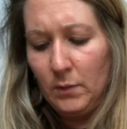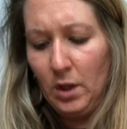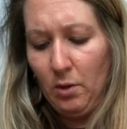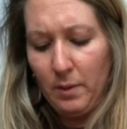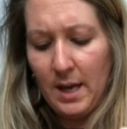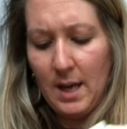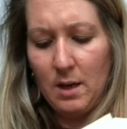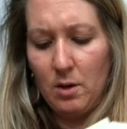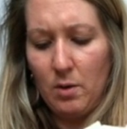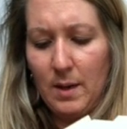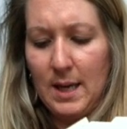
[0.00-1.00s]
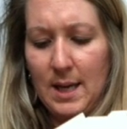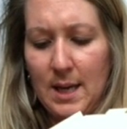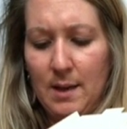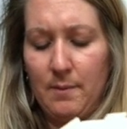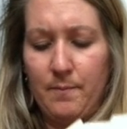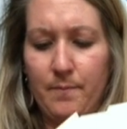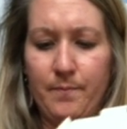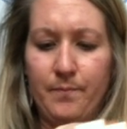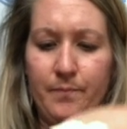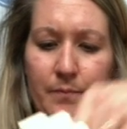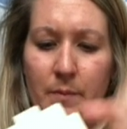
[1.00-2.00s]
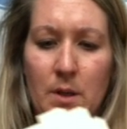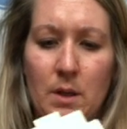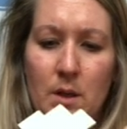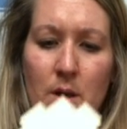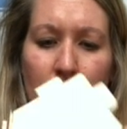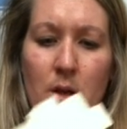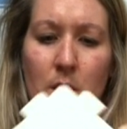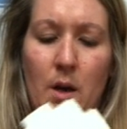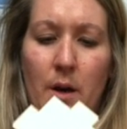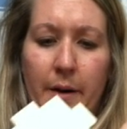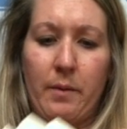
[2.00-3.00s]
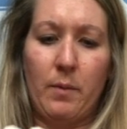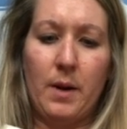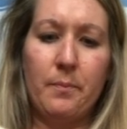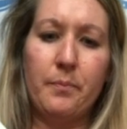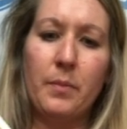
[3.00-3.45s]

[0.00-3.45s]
You can do it. All right, well,